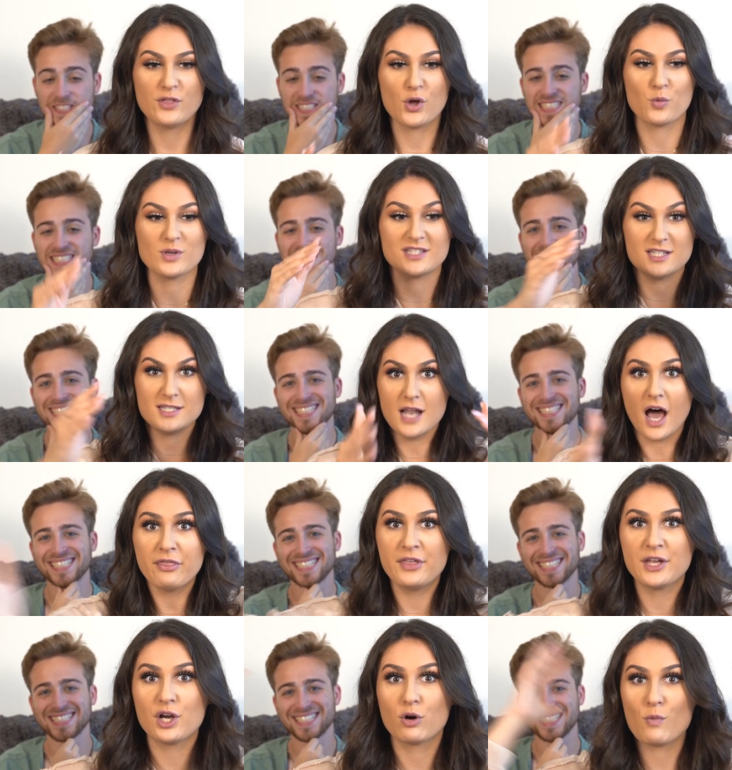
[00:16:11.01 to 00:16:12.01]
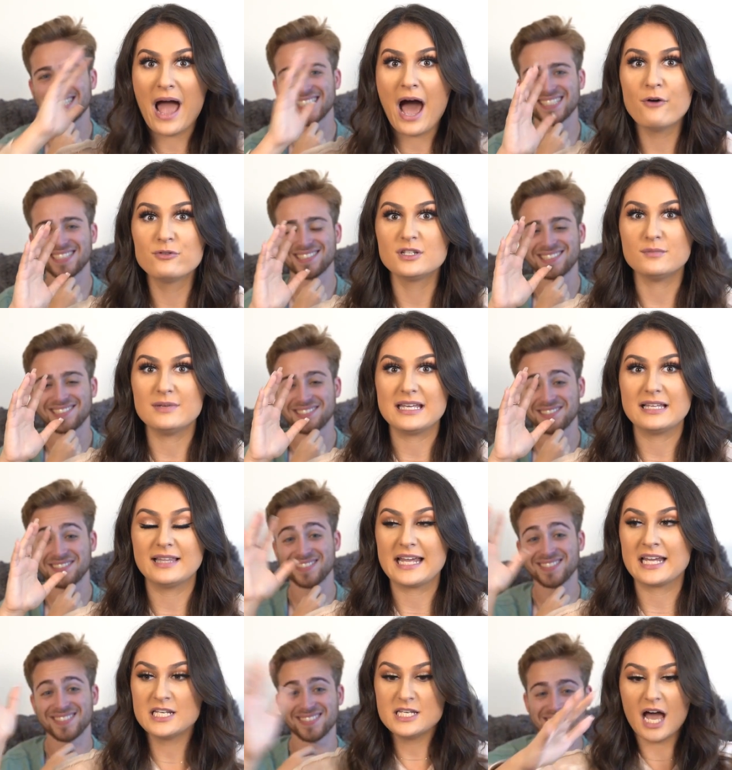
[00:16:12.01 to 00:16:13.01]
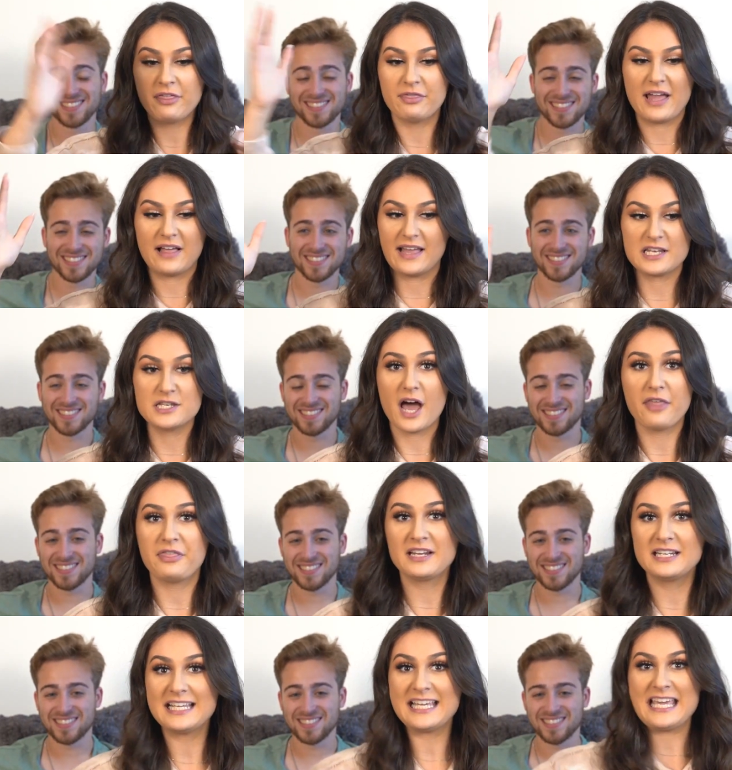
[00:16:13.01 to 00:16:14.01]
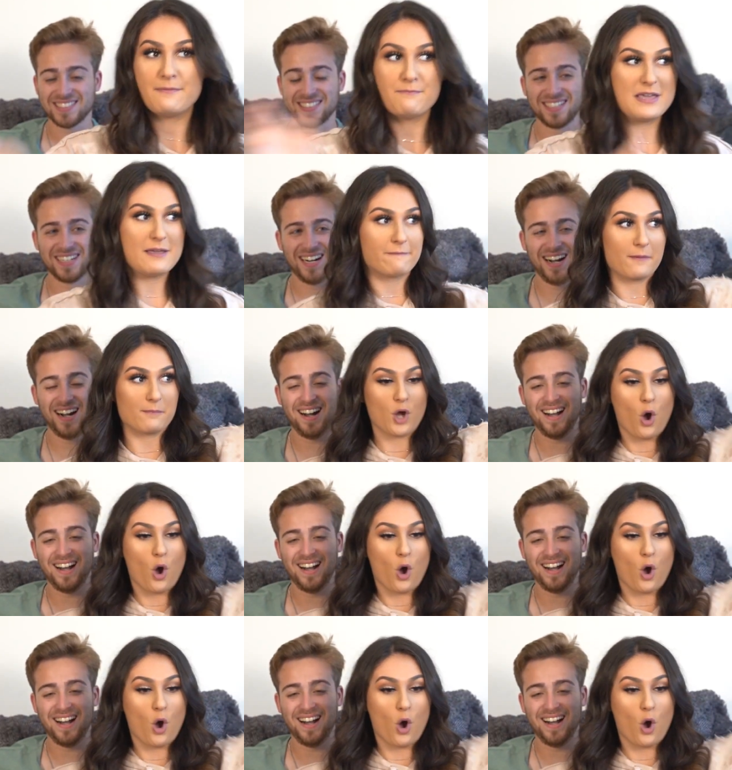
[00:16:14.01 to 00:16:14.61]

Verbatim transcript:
Speaker 1: There was nothing around me, like nothing to keep me from